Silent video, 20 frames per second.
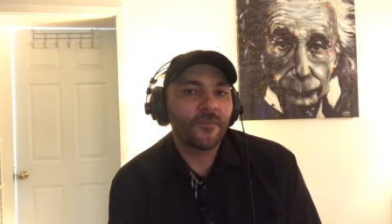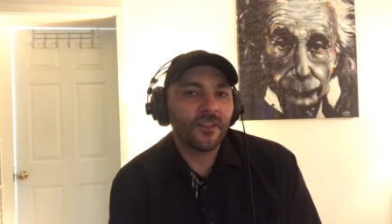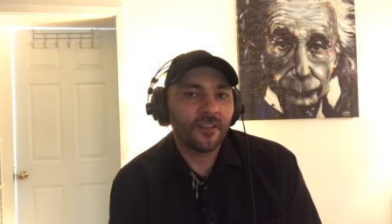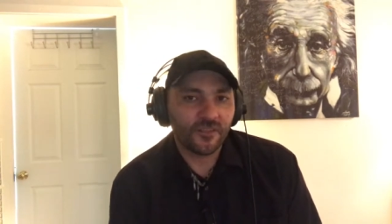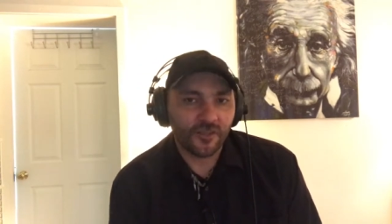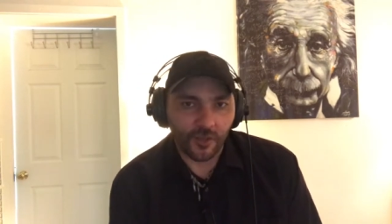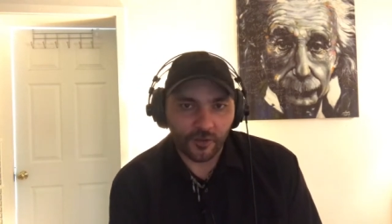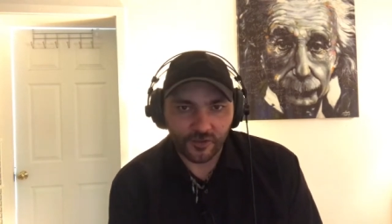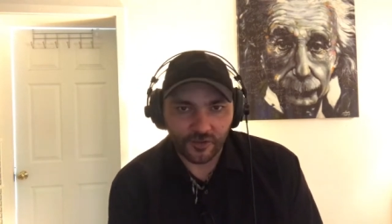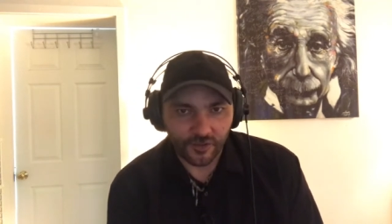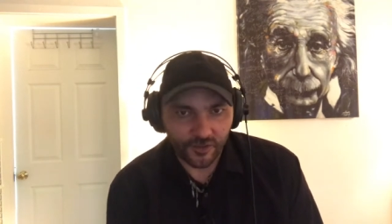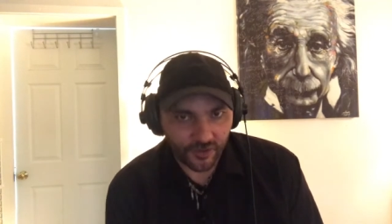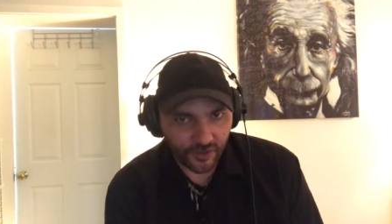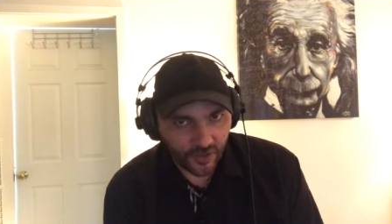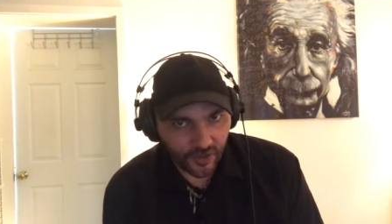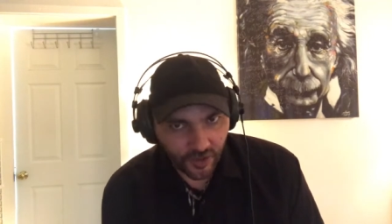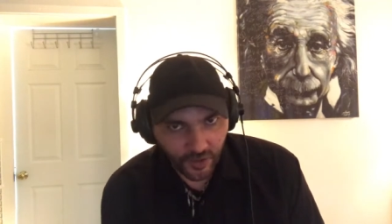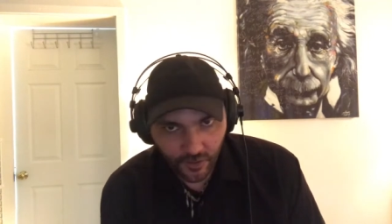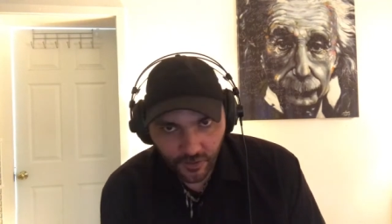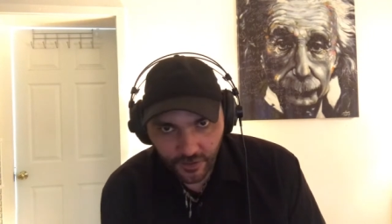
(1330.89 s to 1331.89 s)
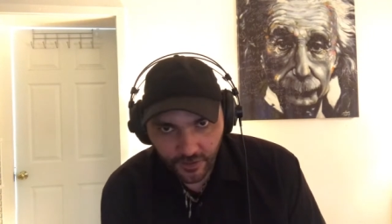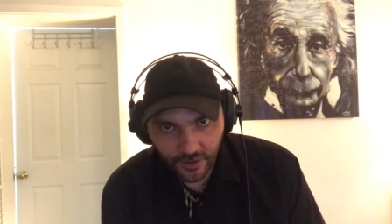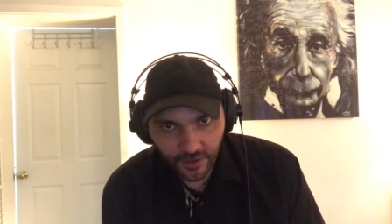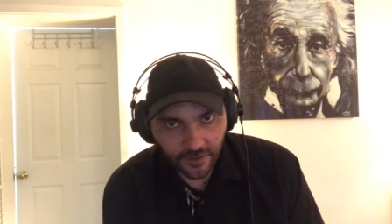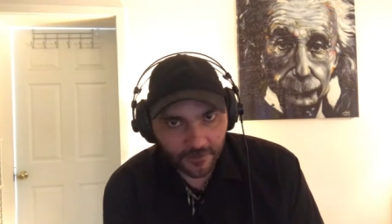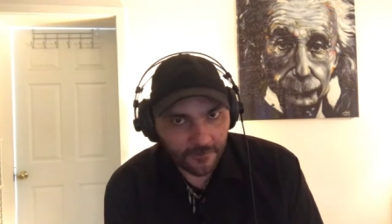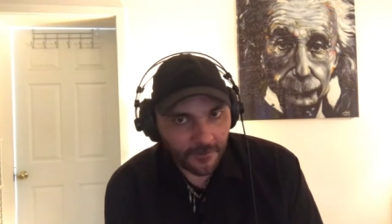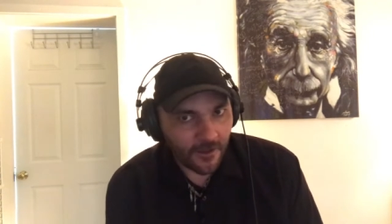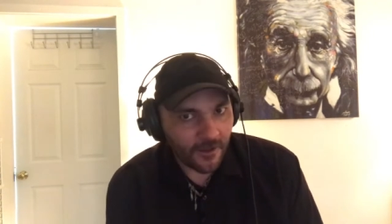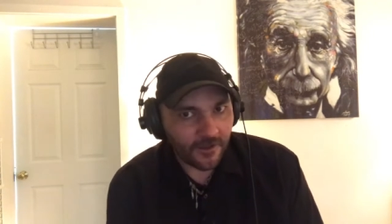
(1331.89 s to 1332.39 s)
Social
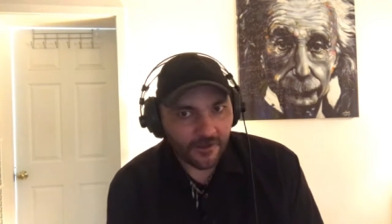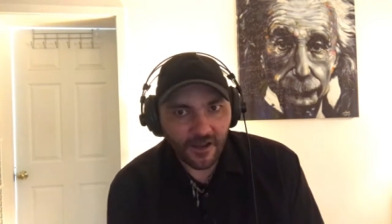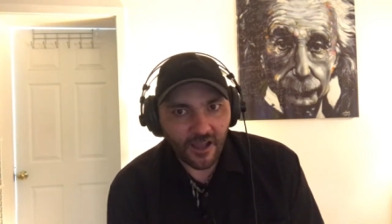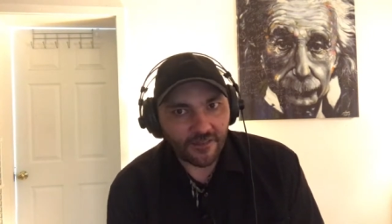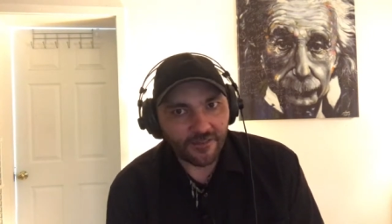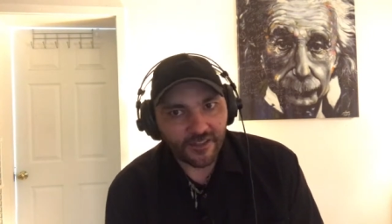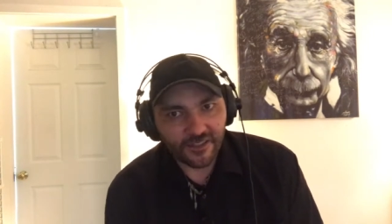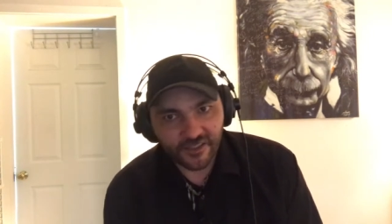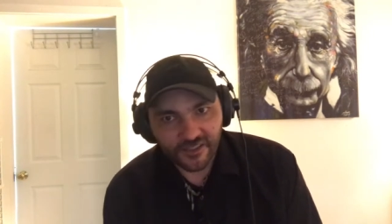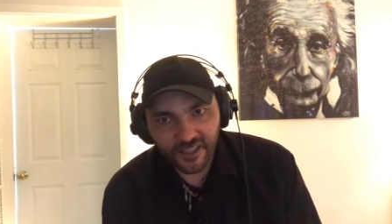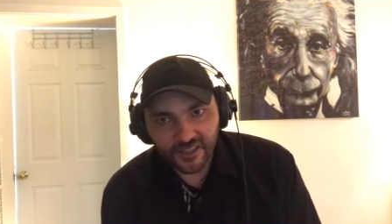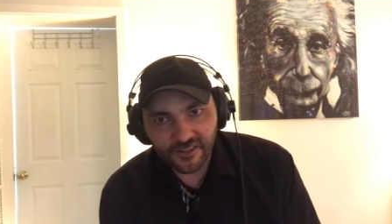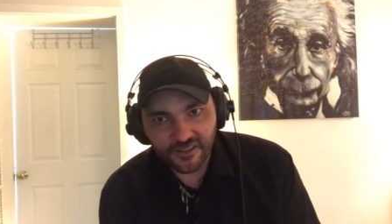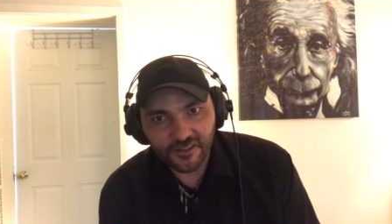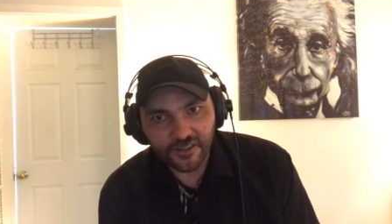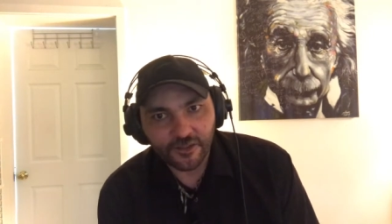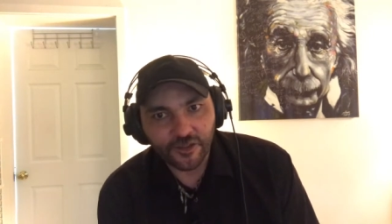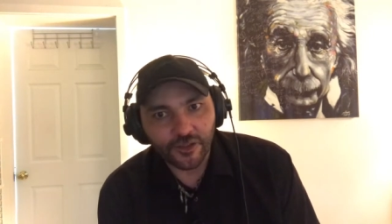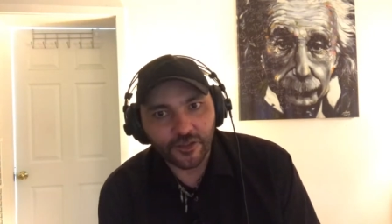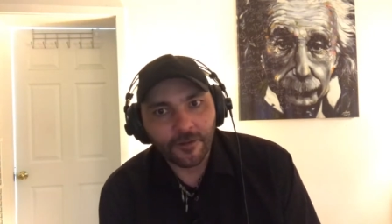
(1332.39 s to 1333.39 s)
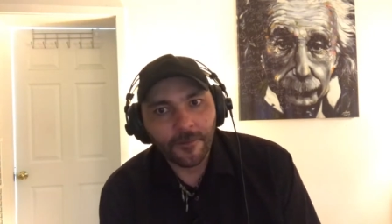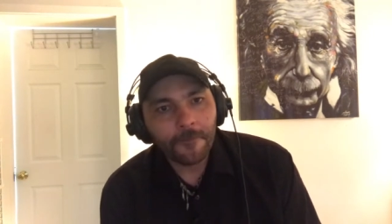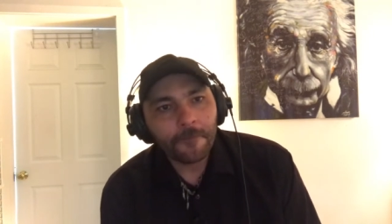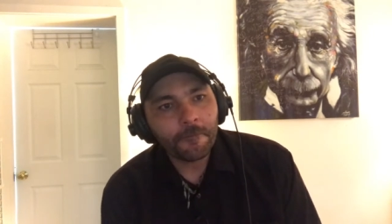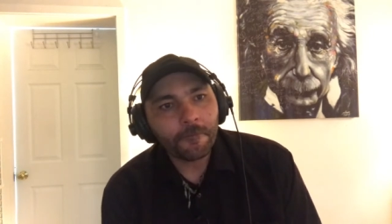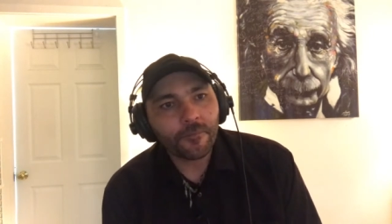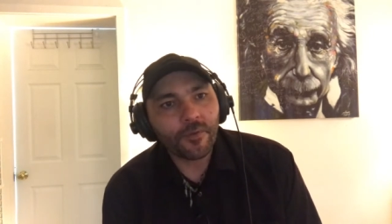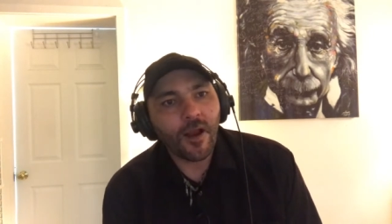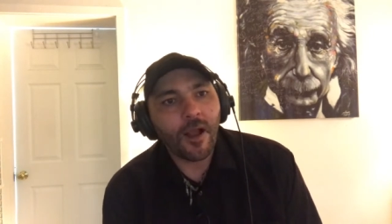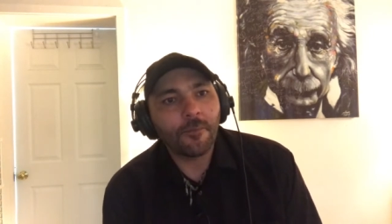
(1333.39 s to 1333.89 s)
Security, not in the sense that you're
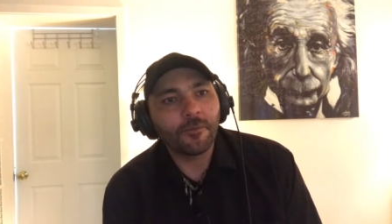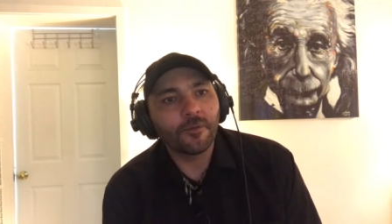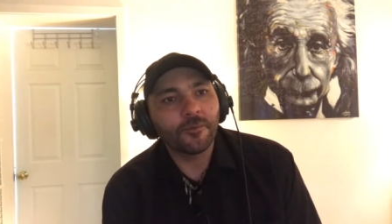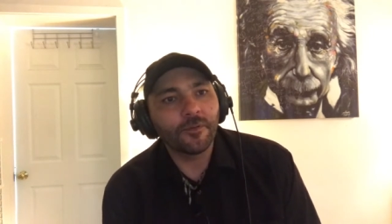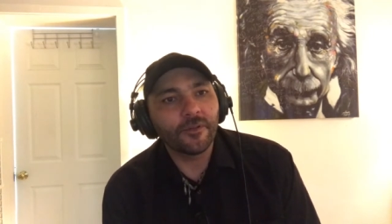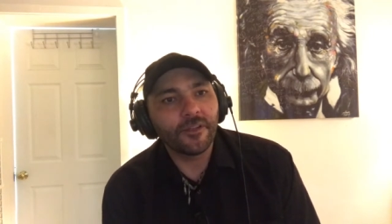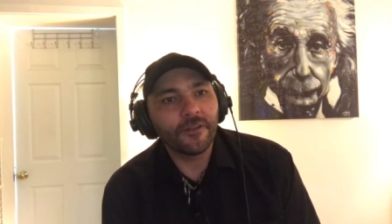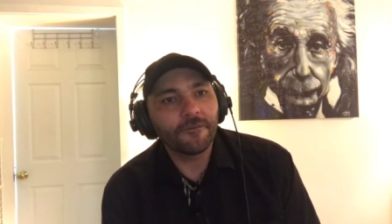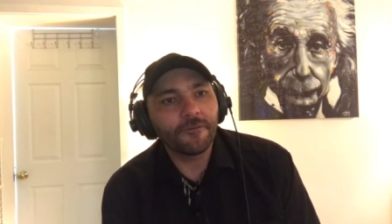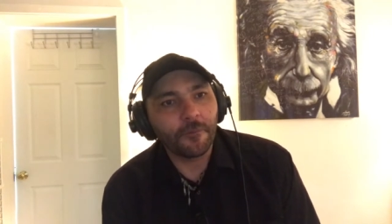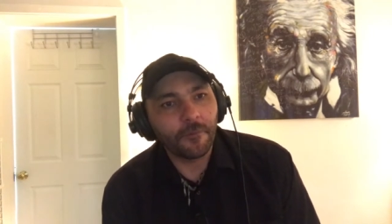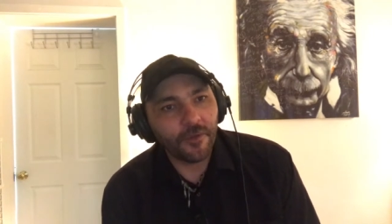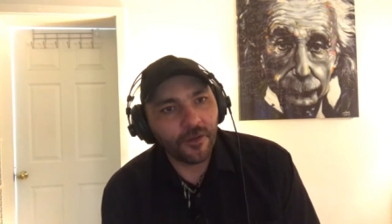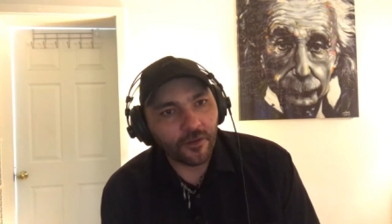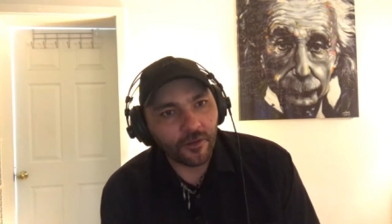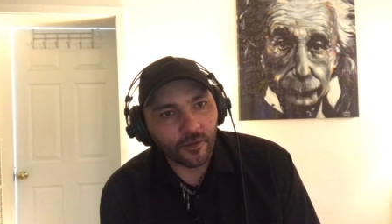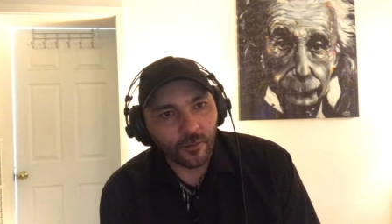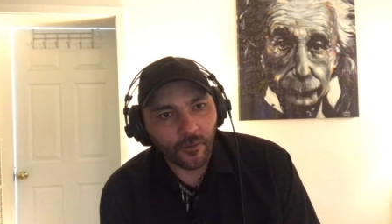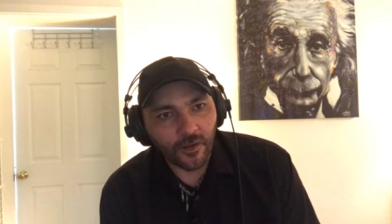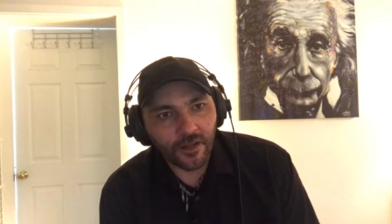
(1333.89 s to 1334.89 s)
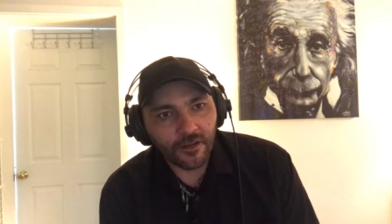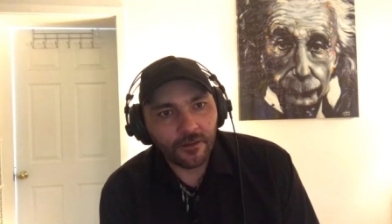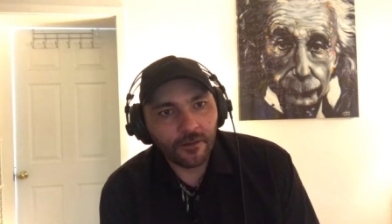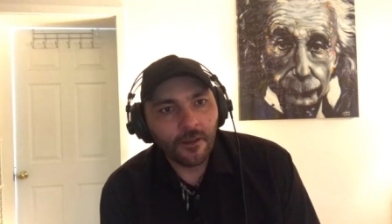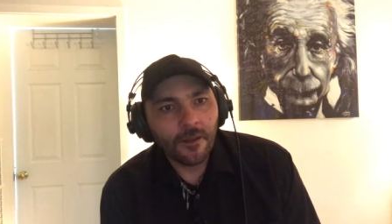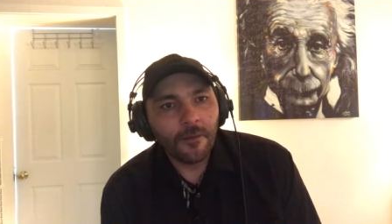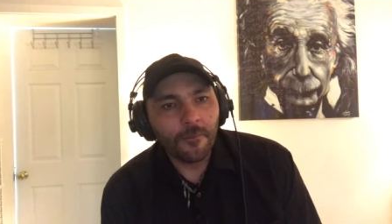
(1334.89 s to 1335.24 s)
probably familiar with,